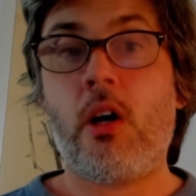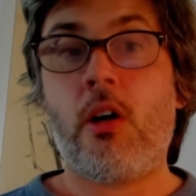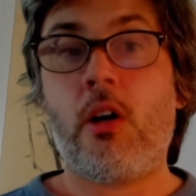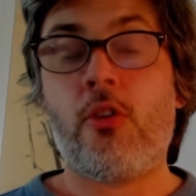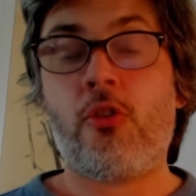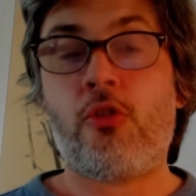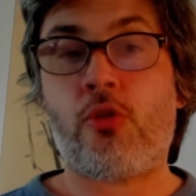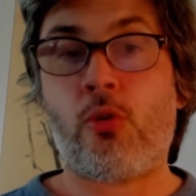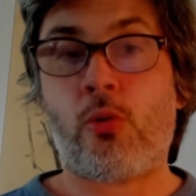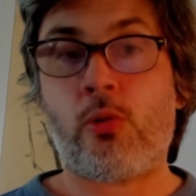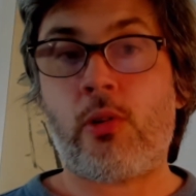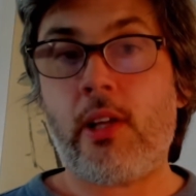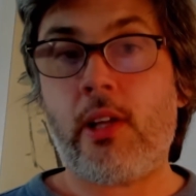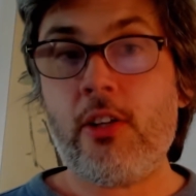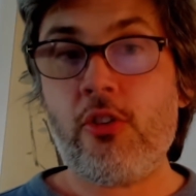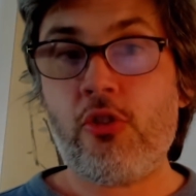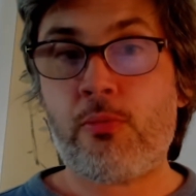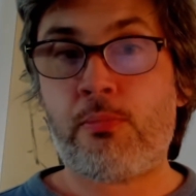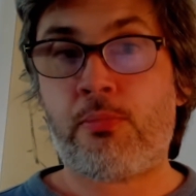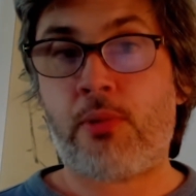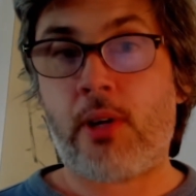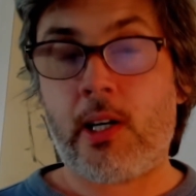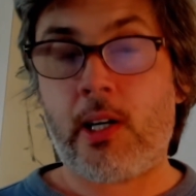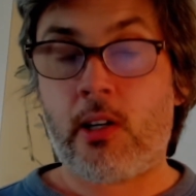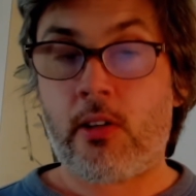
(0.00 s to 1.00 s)
So let's
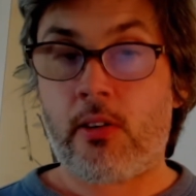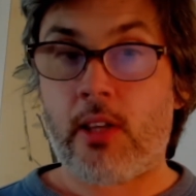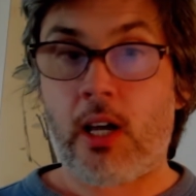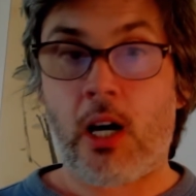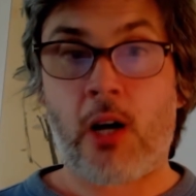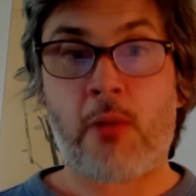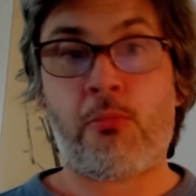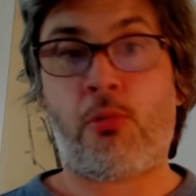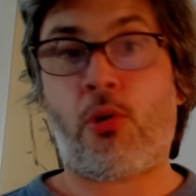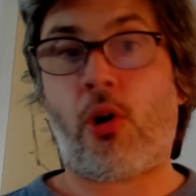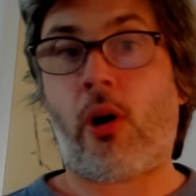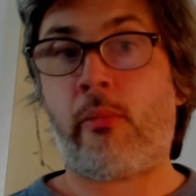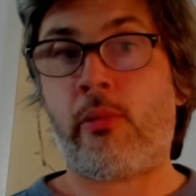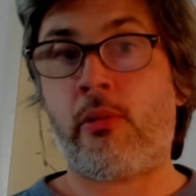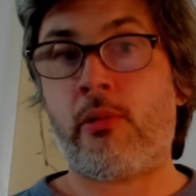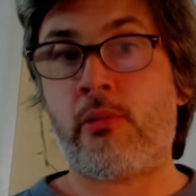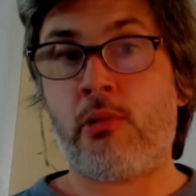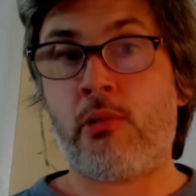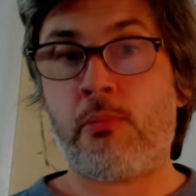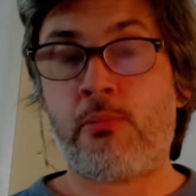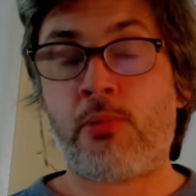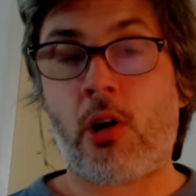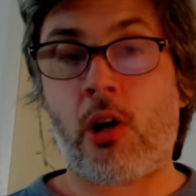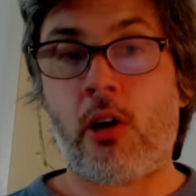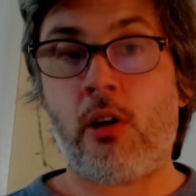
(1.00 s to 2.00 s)
break that problem
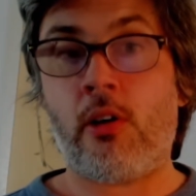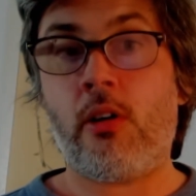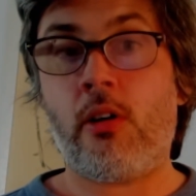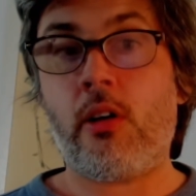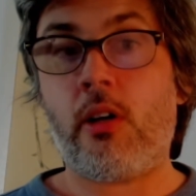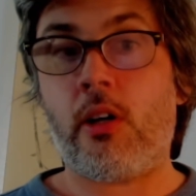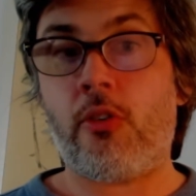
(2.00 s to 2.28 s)
apart